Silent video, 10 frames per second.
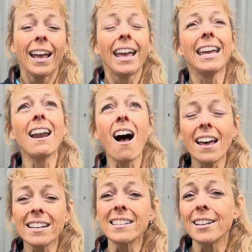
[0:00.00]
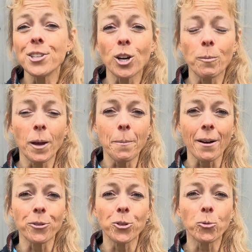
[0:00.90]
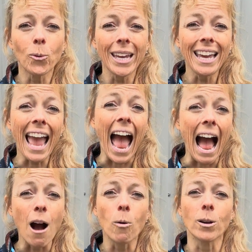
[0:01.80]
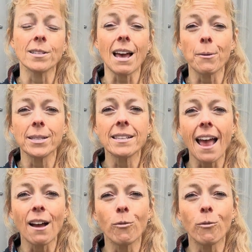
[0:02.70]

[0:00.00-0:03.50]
It honestly took me about 3 hours, I would say, of